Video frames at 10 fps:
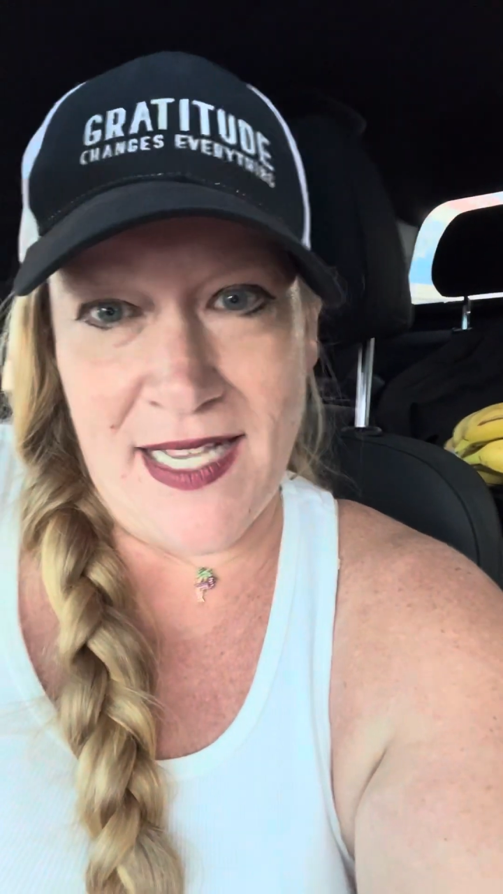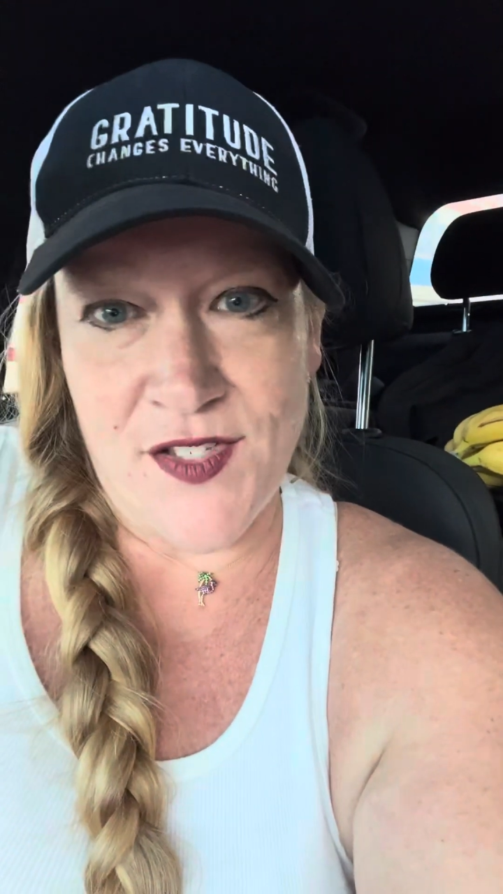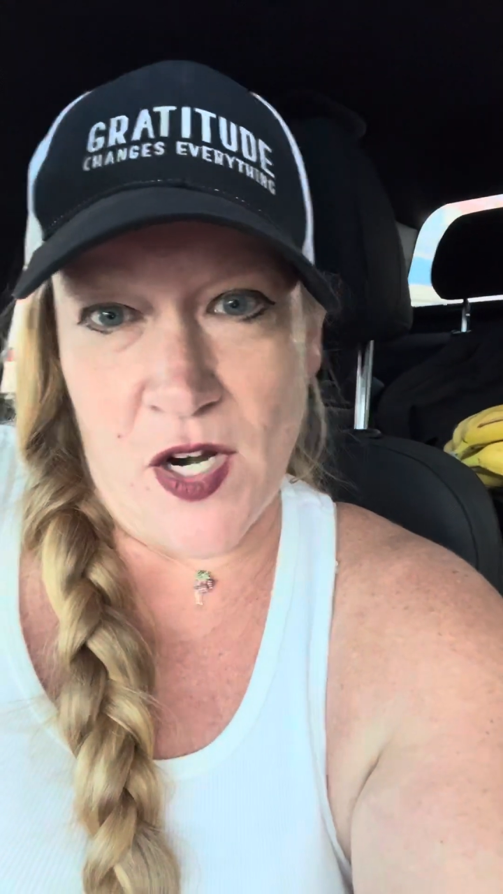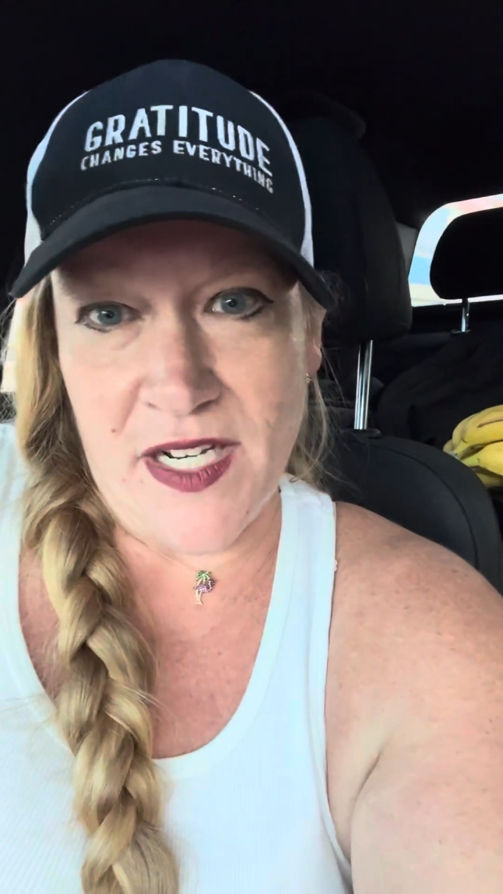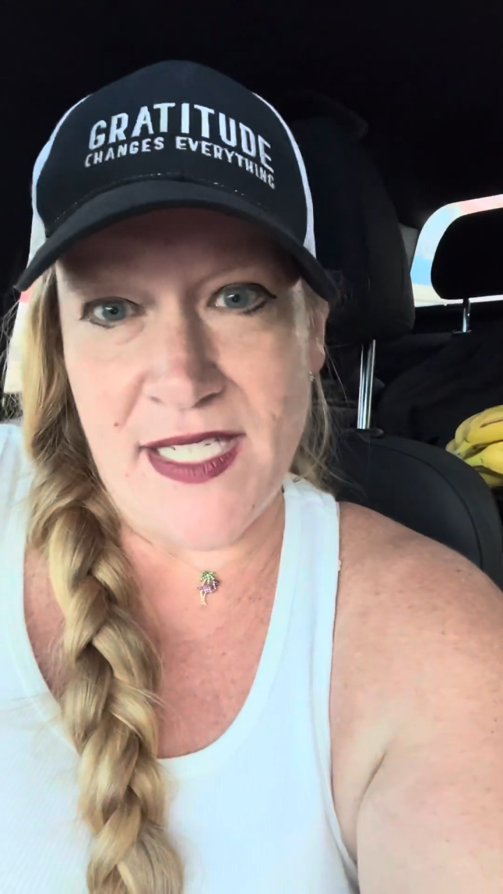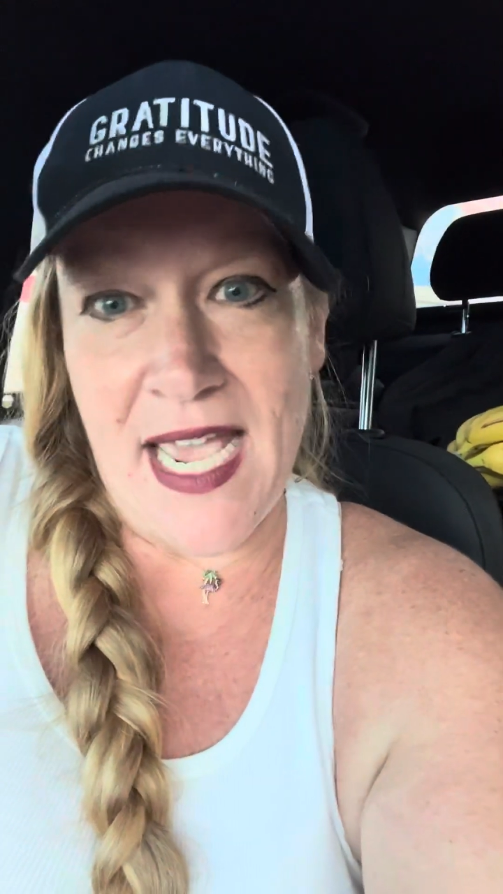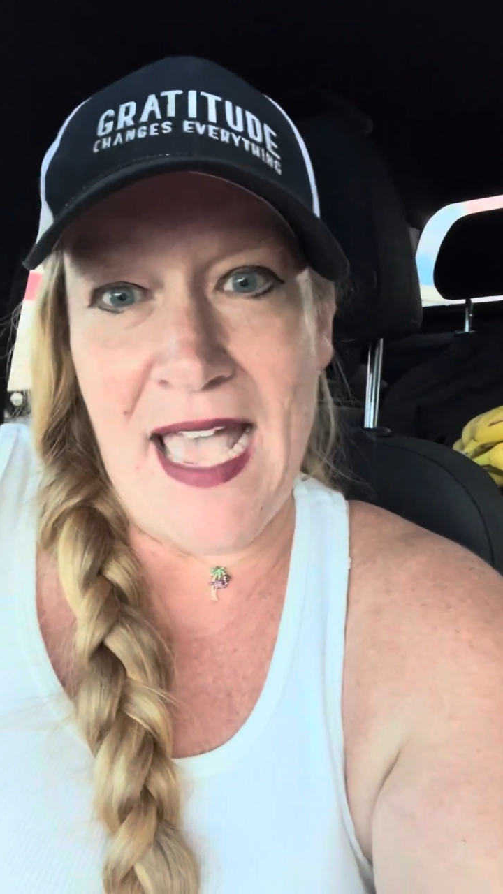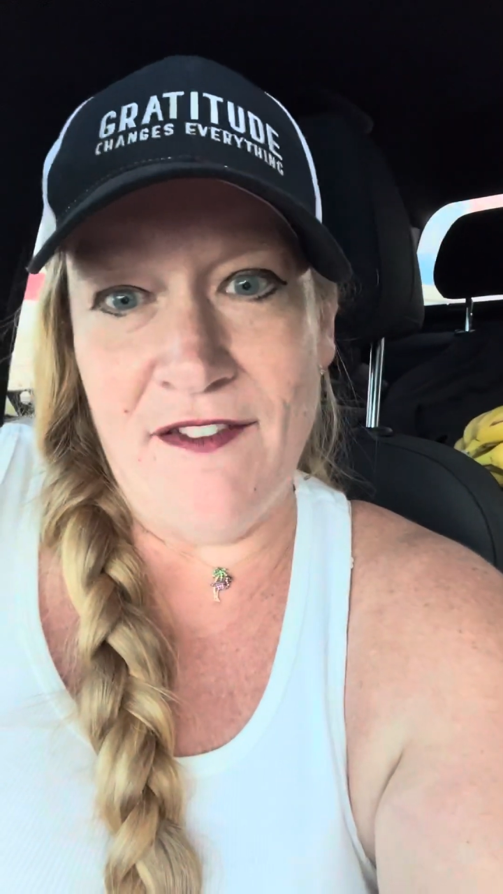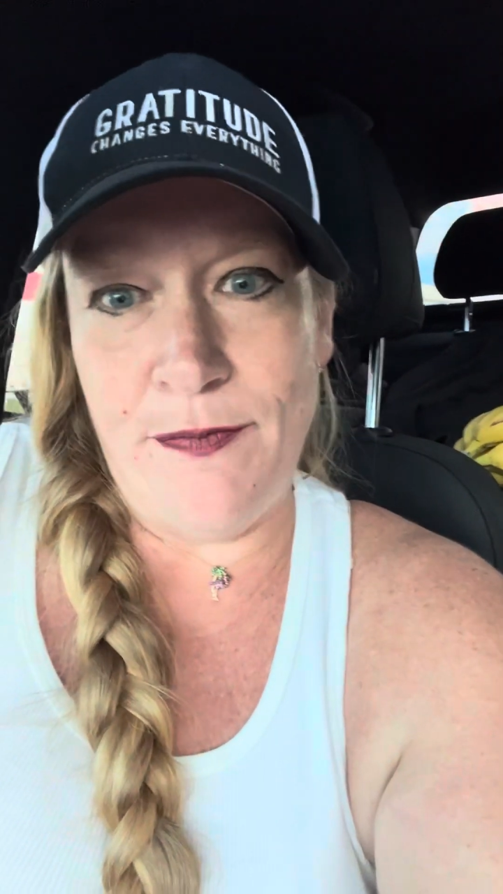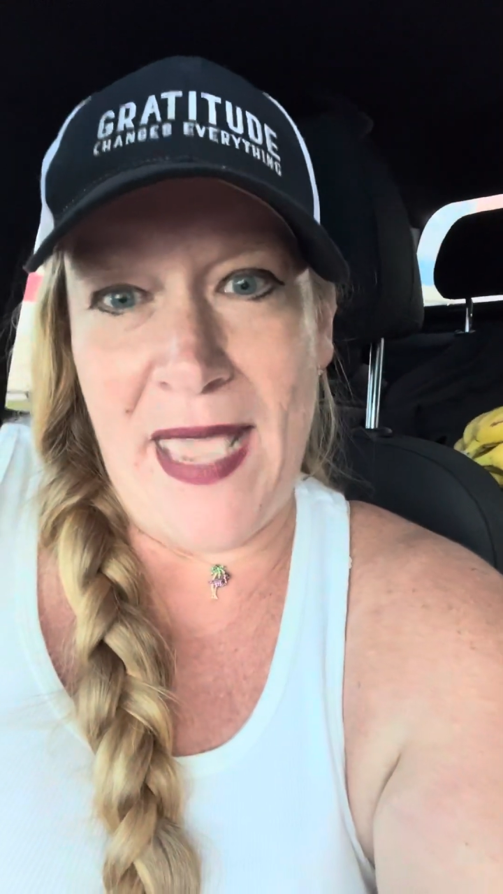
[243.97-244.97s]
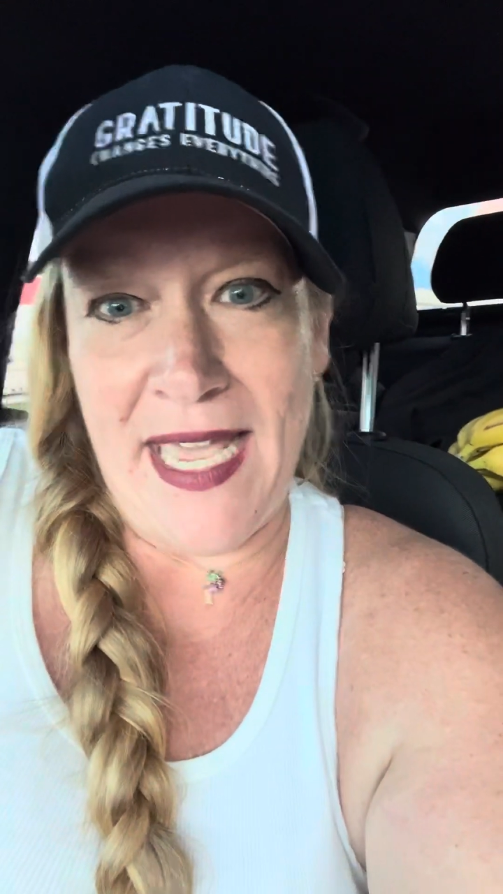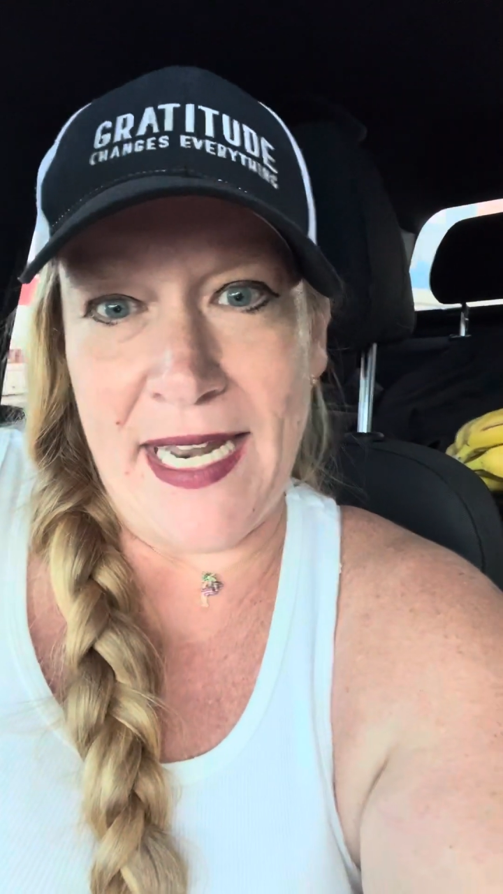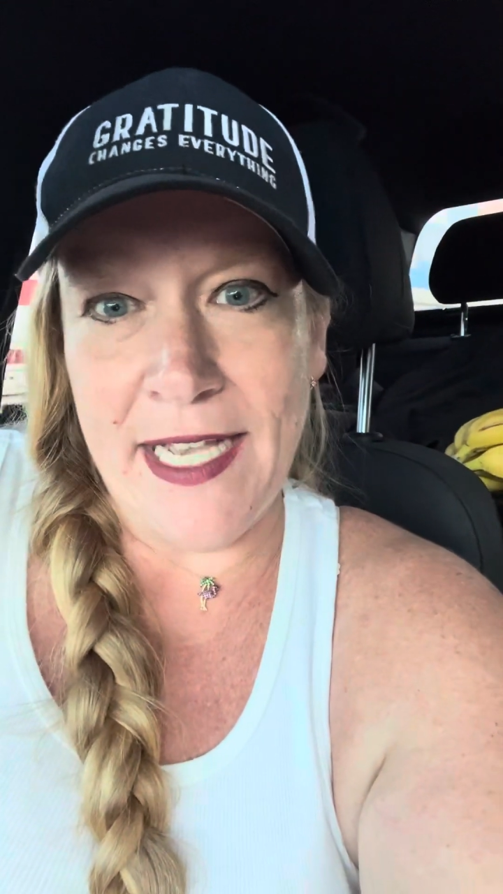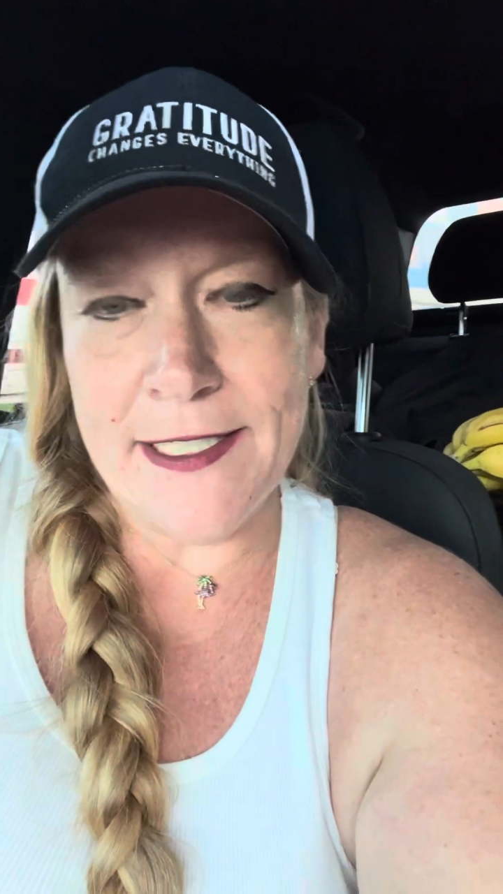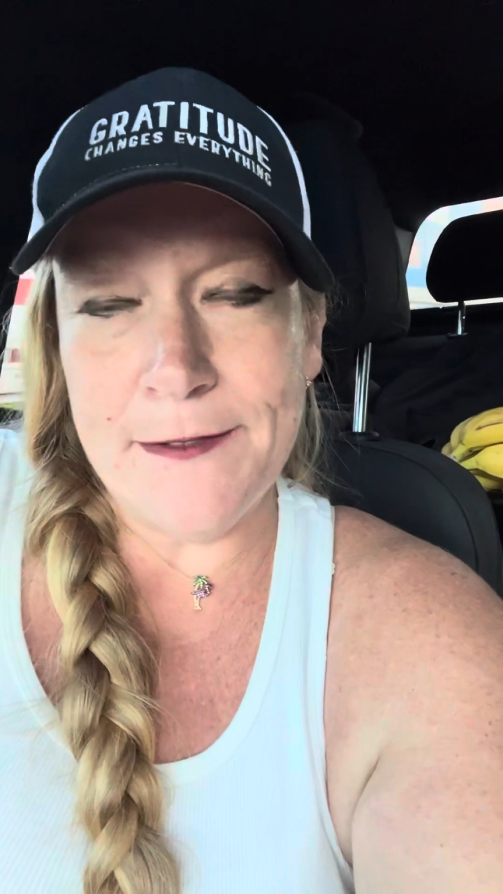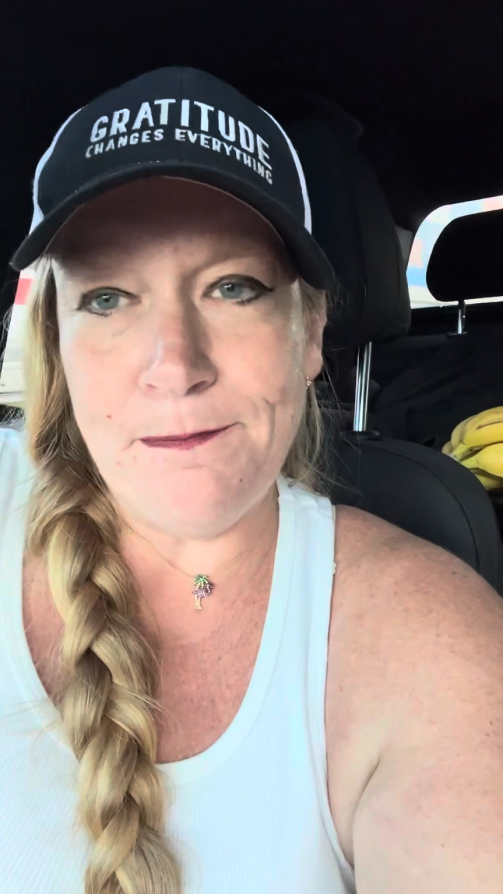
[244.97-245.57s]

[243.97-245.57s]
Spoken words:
started to have panic.